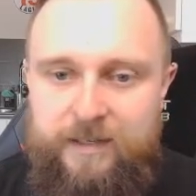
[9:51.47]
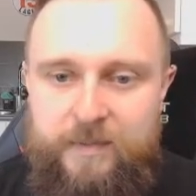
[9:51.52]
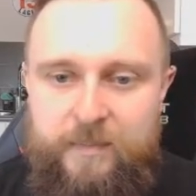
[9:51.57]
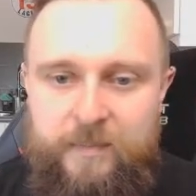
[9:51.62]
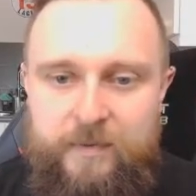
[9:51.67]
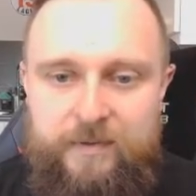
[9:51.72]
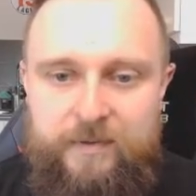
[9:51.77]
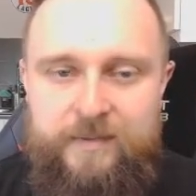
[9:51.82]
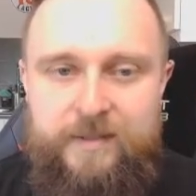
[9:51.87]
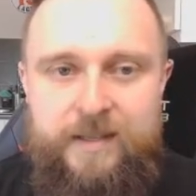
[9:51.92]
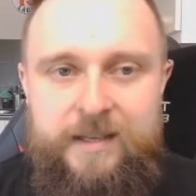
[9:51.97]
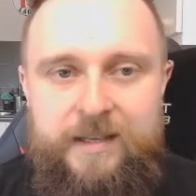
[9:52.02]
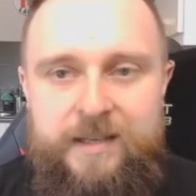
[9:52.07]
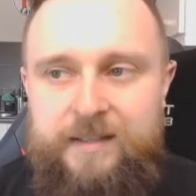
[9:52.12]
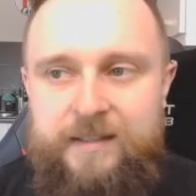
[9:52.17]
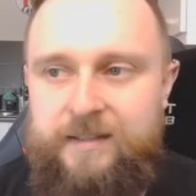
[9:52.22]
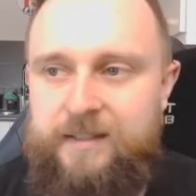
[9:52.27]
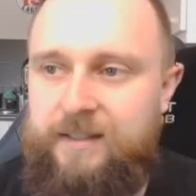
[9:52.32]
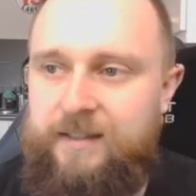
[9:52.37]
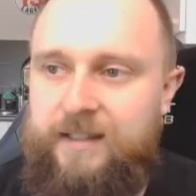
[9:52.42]
in, but
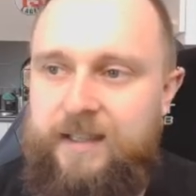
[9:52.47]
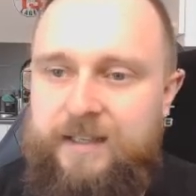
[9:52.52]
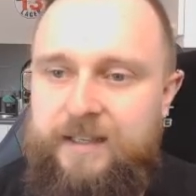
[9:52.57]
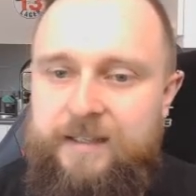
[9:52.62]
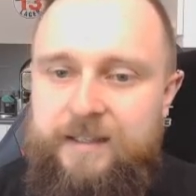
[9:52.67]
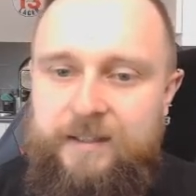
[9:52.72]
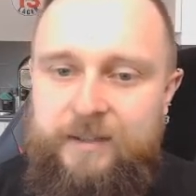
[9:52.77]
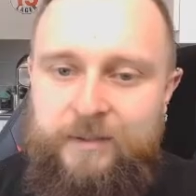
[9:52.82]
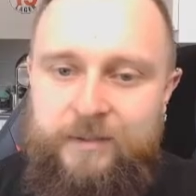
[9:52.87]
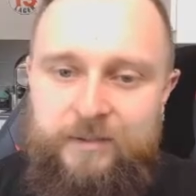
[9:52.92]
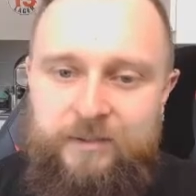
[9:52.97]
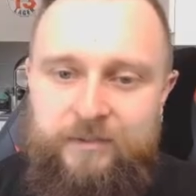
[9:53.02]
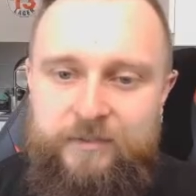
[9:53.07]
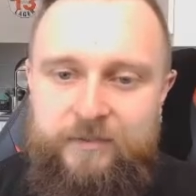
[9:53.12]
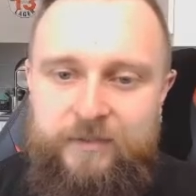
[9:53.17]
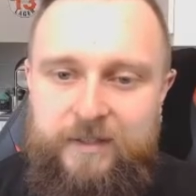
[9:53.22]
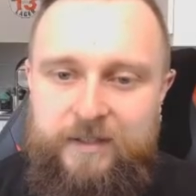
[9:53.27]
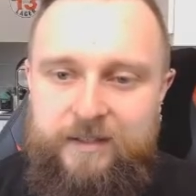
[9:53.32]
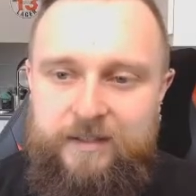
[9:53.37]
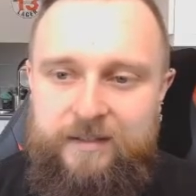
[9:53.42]
the likelihood
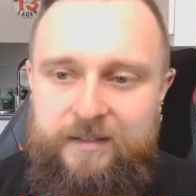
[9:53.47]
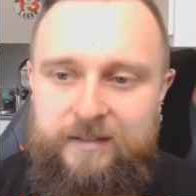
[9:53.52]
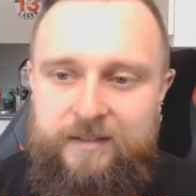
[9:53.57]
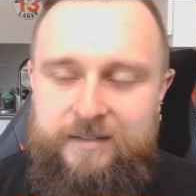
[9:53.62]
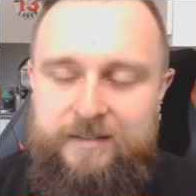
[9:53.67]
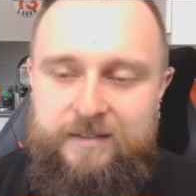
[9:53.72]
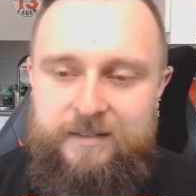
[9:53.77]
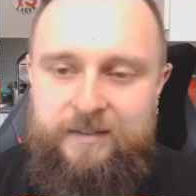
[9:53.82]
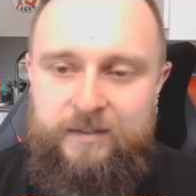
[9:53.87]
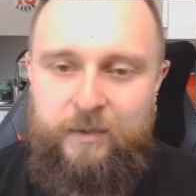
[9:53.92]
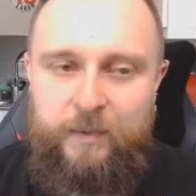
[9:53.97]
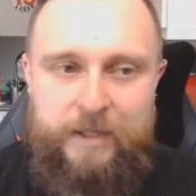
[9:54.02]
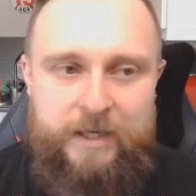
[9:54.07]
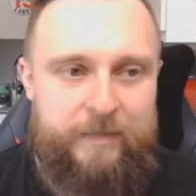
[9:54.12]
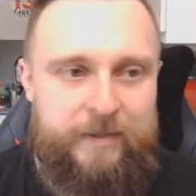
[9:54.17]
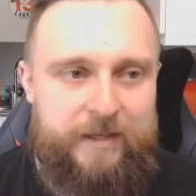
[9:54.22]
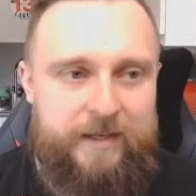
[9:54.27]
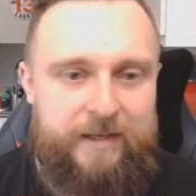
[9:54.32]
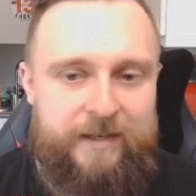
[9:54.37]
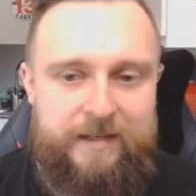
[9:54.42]
of a
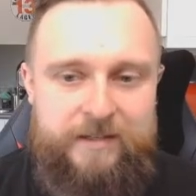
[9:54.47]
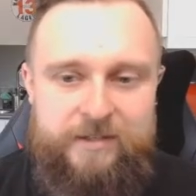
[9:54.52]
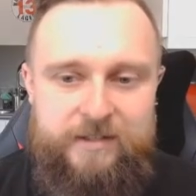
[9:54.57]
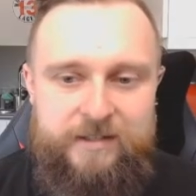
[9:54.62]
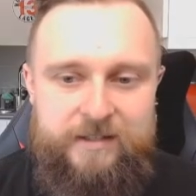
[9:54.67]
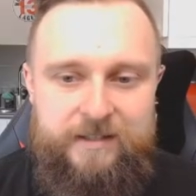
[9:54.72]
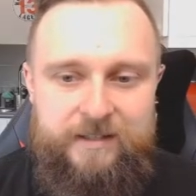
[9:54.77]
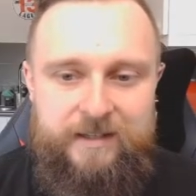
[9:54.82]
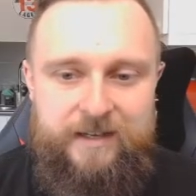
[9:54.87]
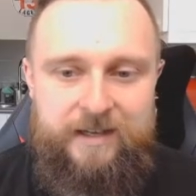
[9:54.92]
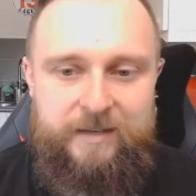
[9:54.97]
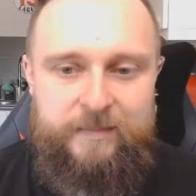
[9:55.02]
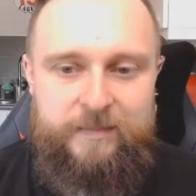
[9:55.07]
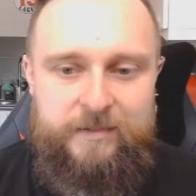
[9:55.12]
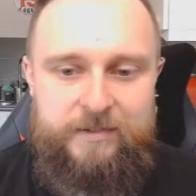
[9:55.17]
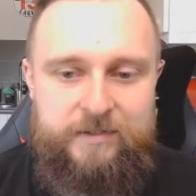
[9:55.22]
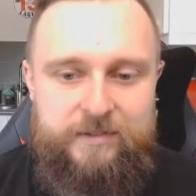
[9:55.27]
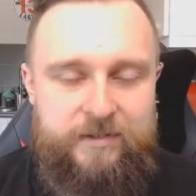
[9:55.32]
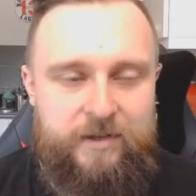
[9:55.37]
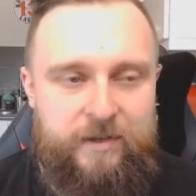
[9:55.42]
goalkeeper getting injured in a game
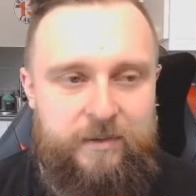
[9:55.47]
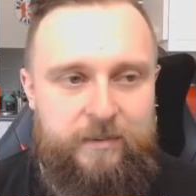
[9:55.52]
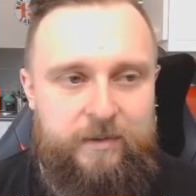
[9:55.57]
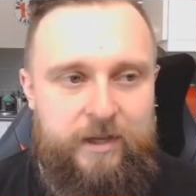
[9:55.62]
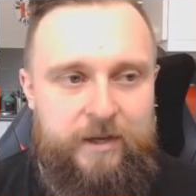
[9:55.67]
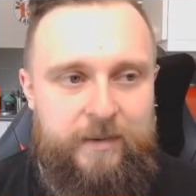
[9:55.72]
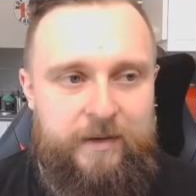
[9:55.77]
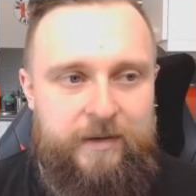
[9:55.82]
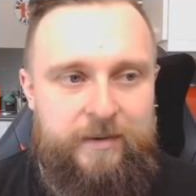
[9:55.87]
is so low.